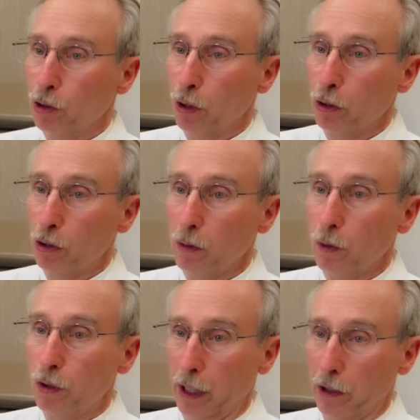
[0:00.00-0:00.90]
surgical
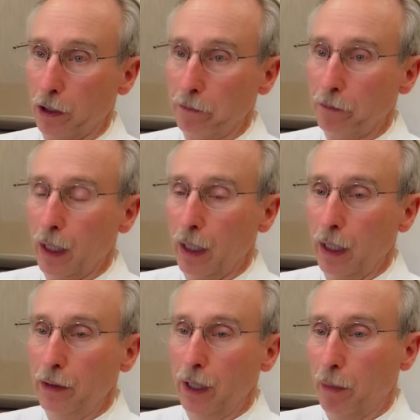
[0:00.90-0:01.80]
procedure.
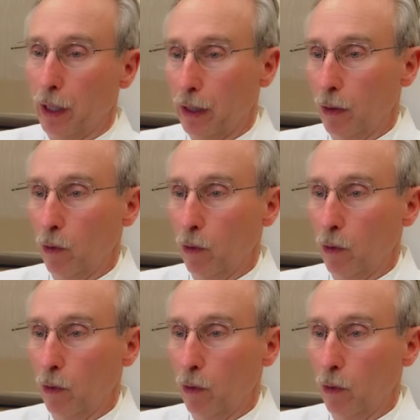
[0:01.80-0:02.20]
Typically,